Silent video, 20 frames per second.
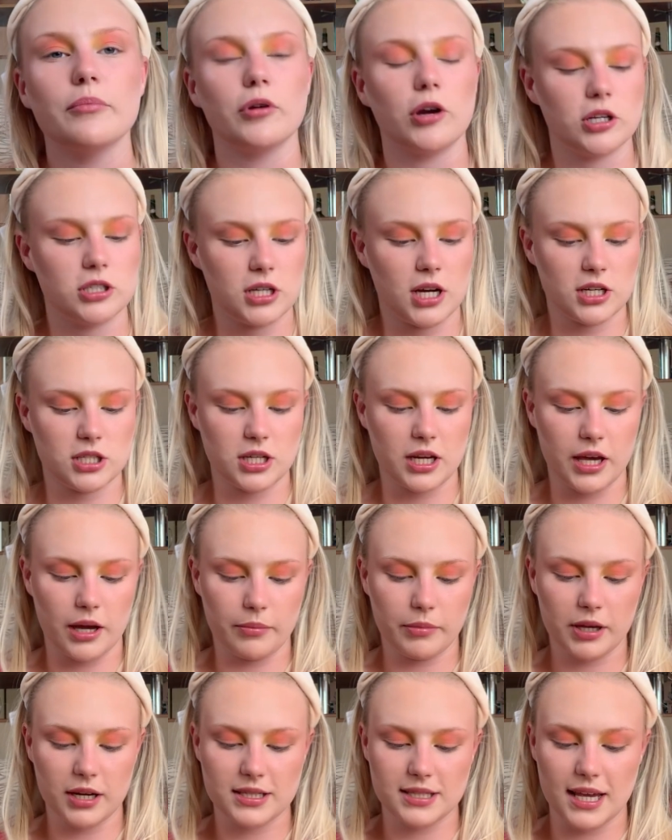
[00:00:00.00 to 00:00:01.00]
brush actually, I'm
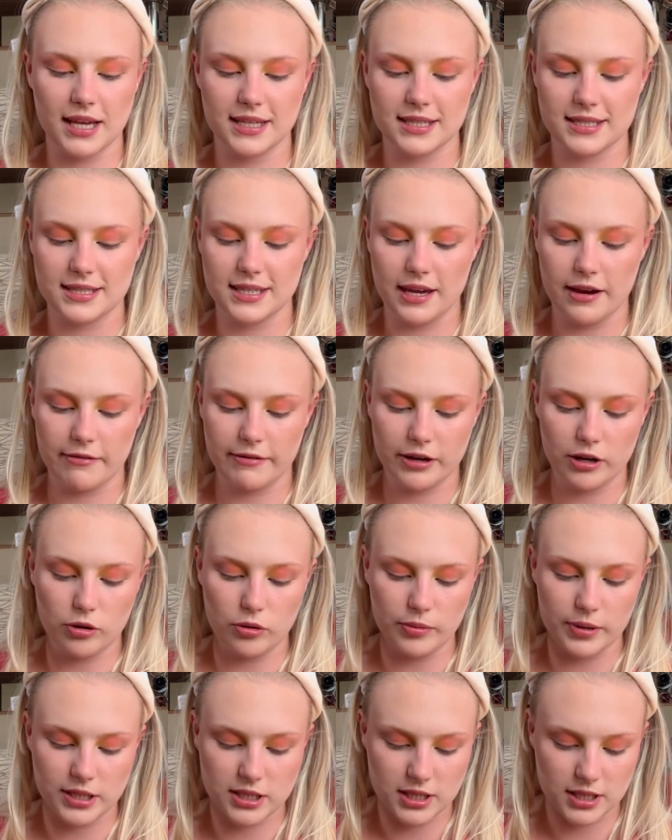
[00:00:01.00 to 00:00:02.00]
going to take Cereal,
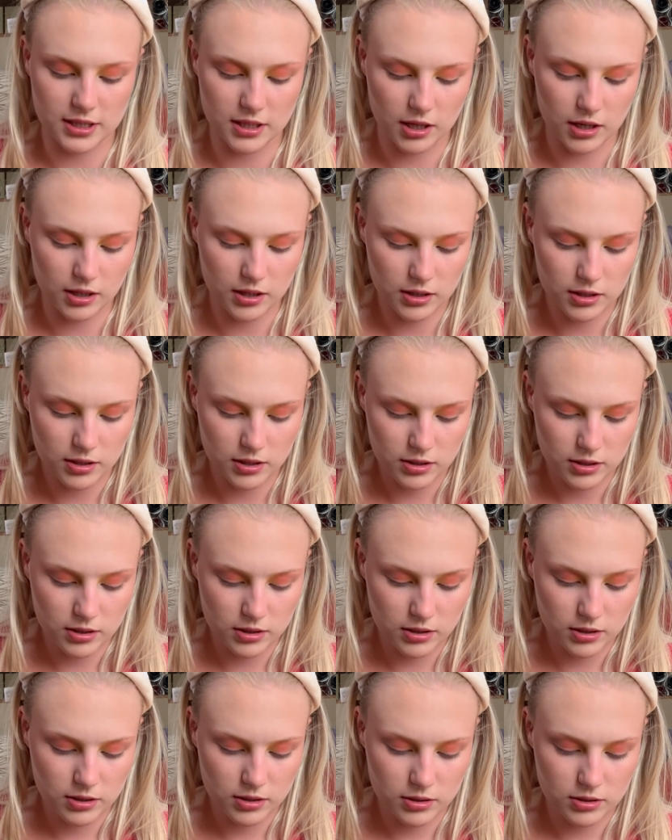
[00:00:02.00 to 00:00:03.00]
which is a
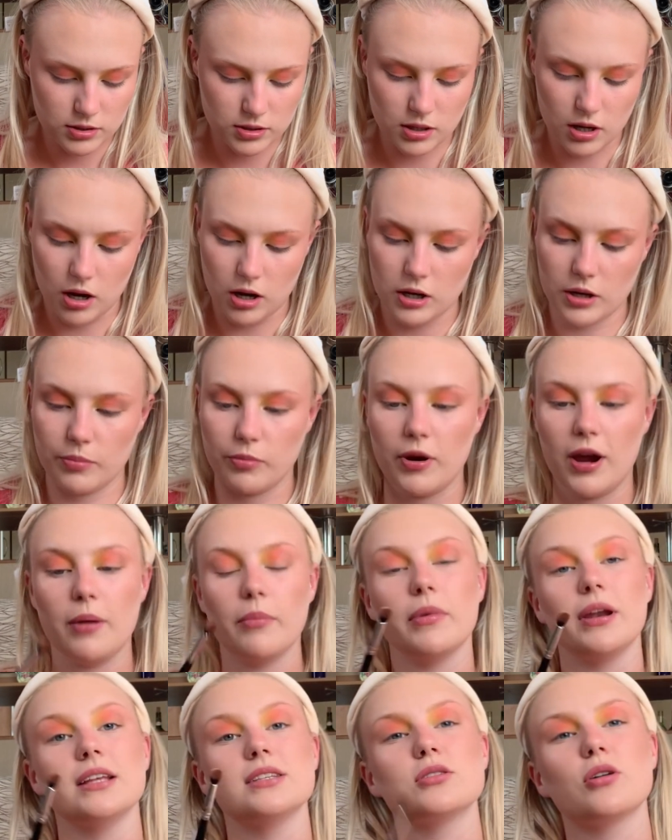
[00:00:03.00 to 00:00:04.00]
darker brown,
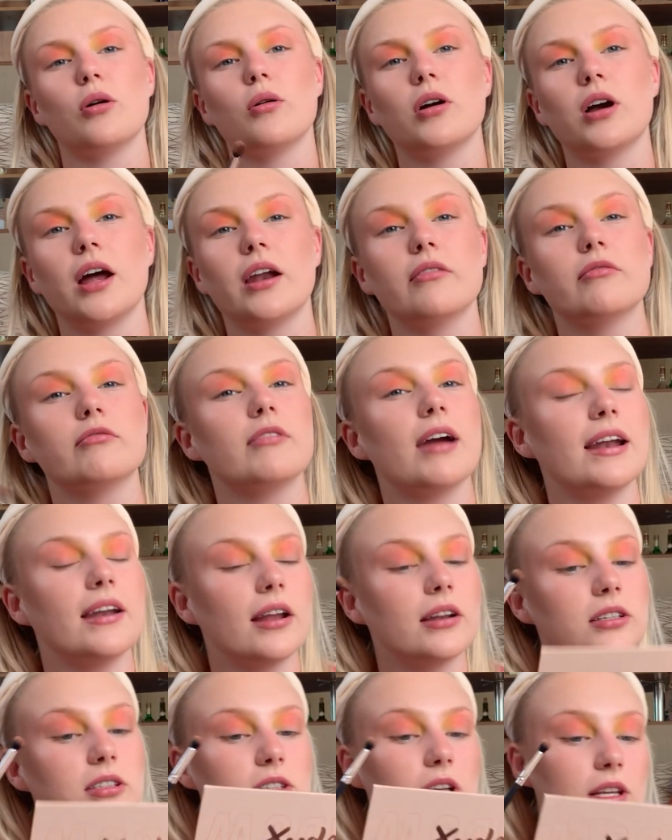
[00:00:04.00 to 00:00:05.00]
but it's got kind of red
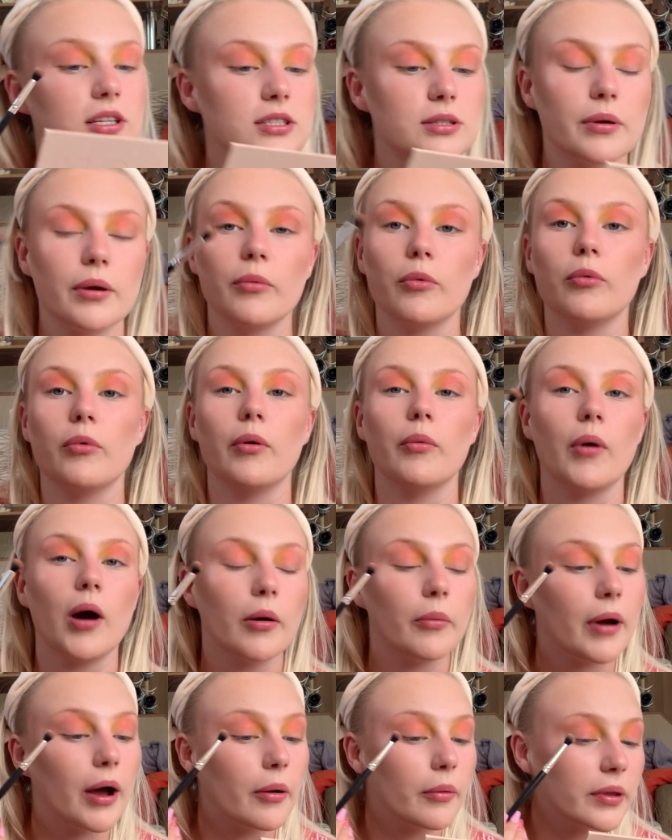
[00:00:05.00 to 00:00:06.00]
undertones, so it will
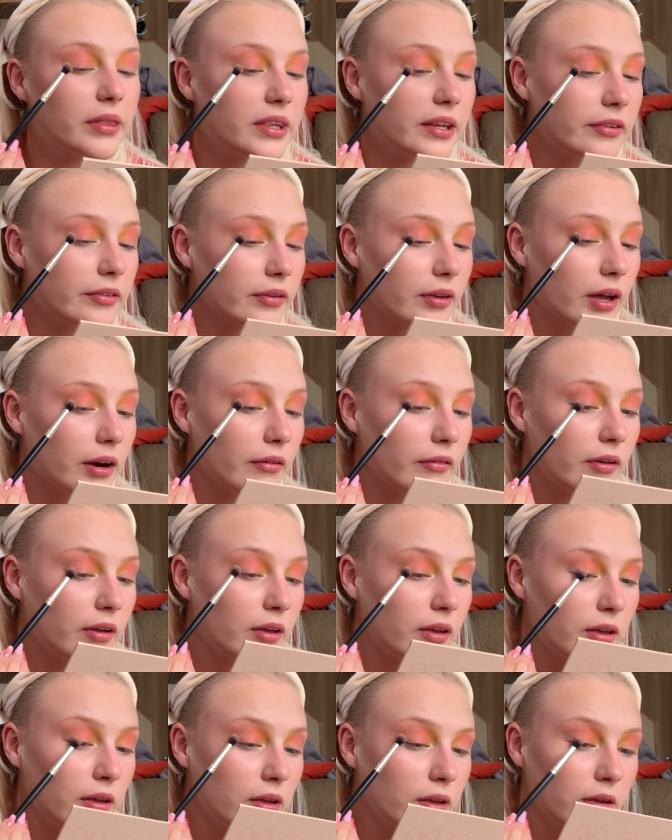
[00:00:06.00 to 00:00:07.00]
work well with this kind of
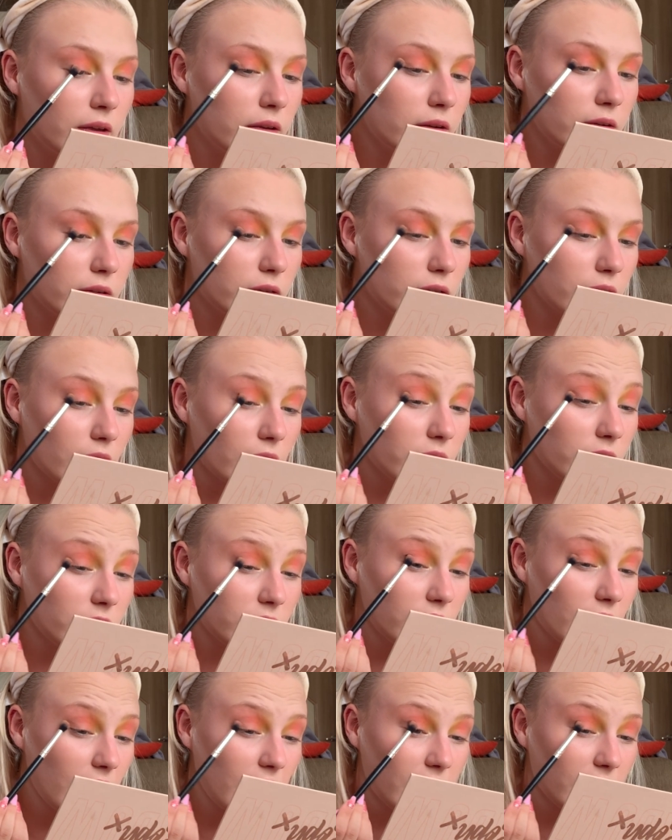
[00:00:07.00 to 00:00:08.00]

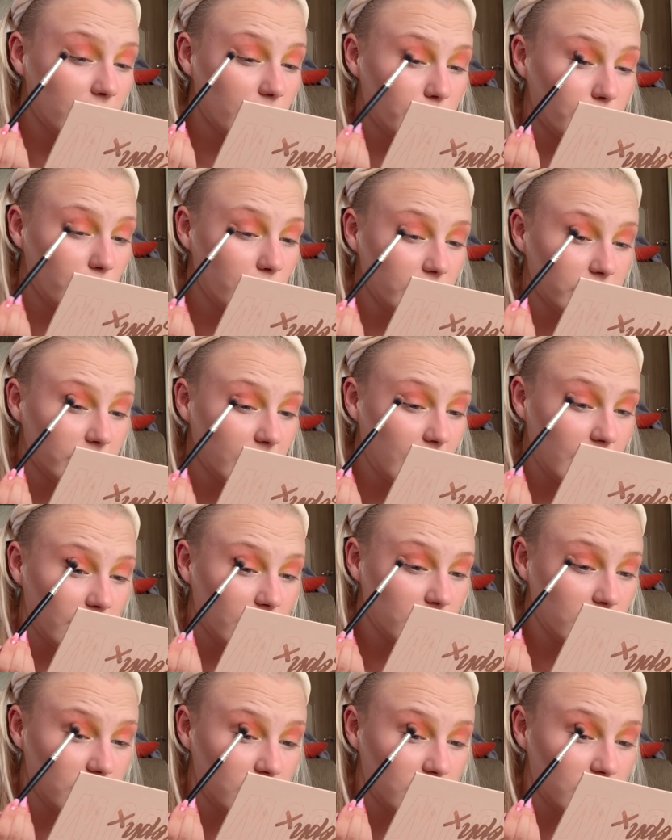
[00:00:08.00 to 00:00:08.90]
sunset. And I'm putting that